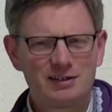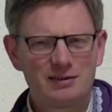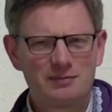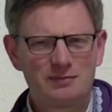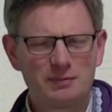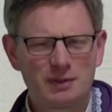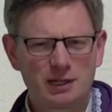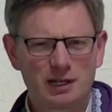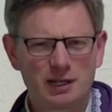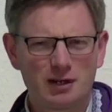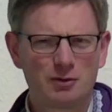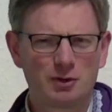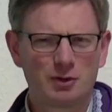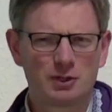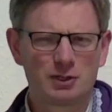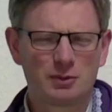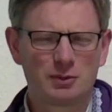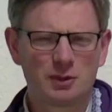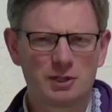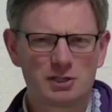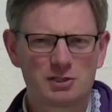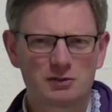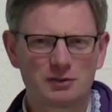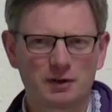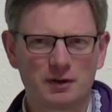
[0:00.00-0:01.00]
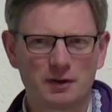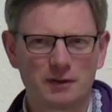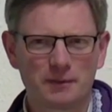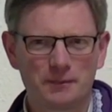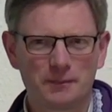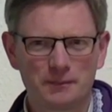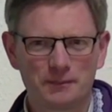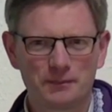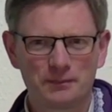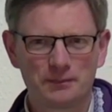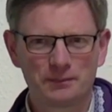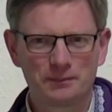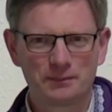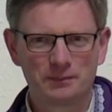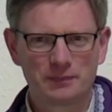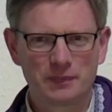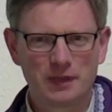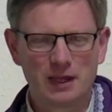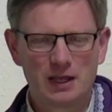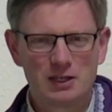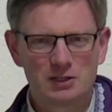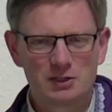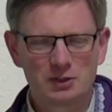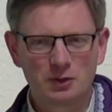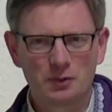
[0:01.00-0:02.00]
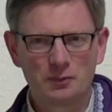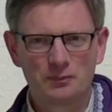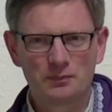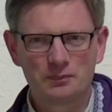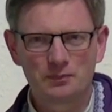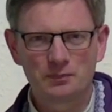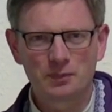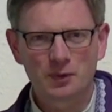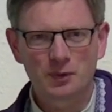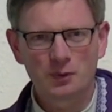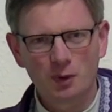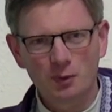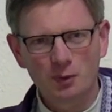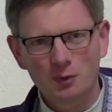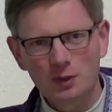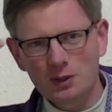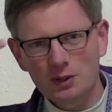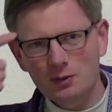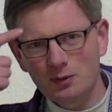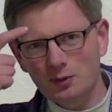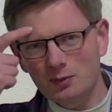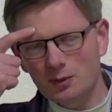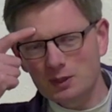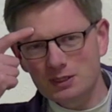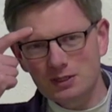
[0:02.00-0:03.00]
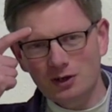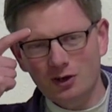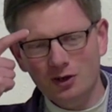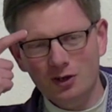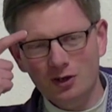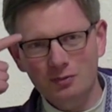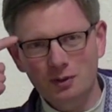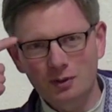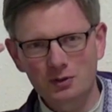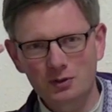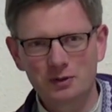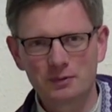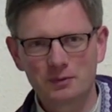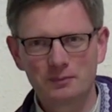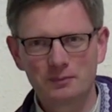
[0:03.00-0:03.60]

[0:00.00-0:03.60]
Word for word: Be careful what you wish for. So when we, when we talk about